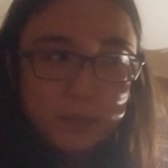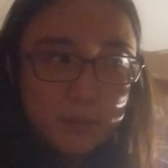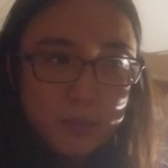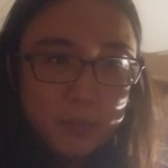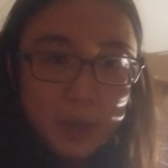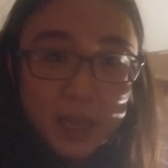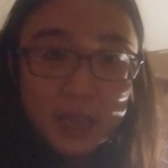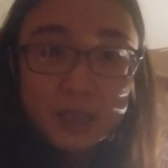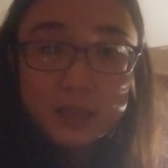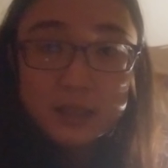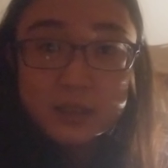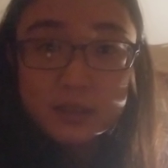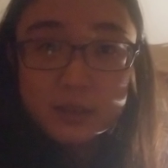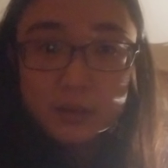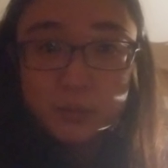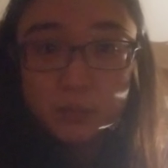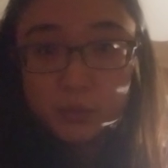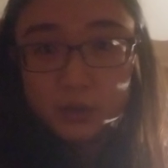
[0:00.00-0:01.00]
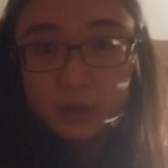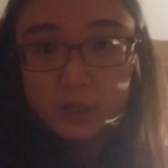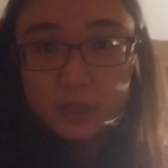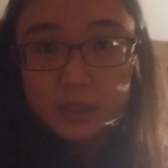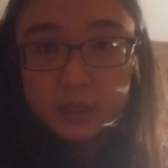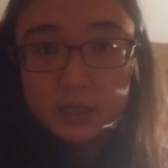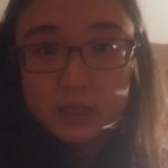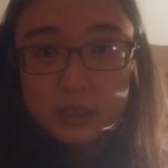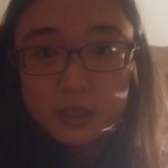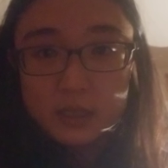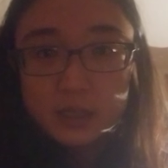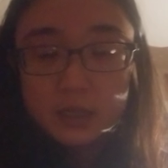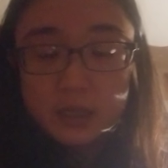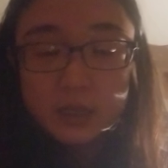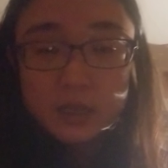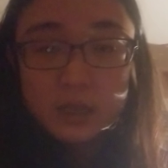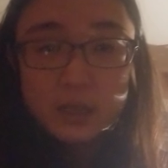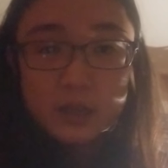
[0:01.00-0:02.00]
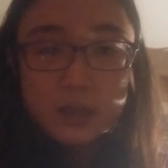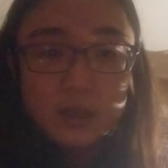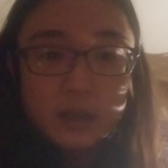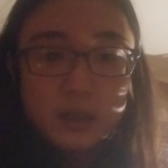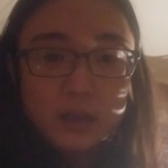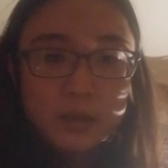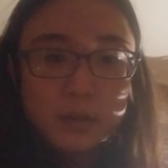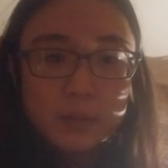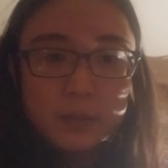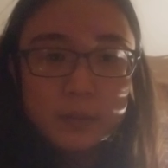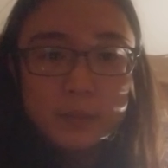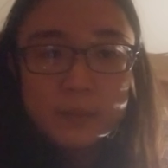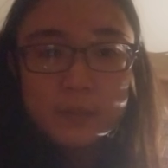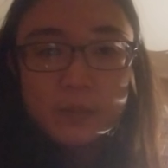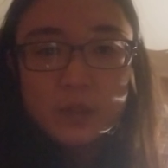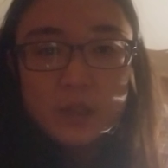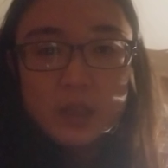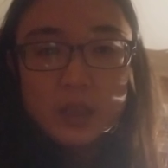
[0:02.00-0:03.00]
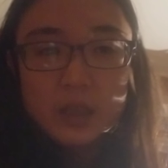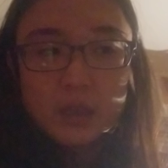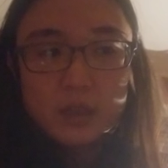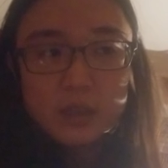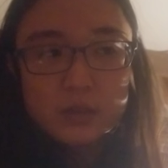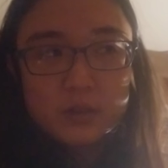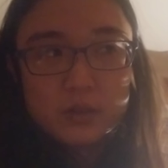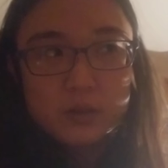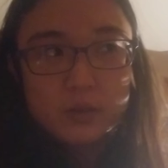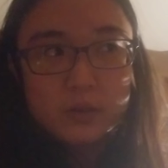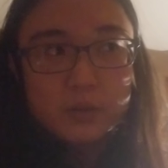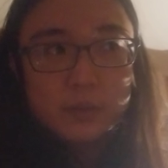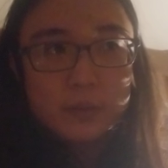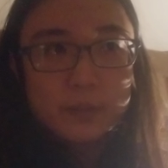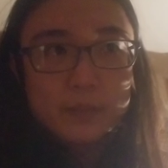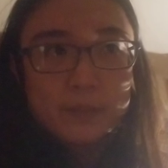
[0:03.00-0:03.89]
paint a print, and so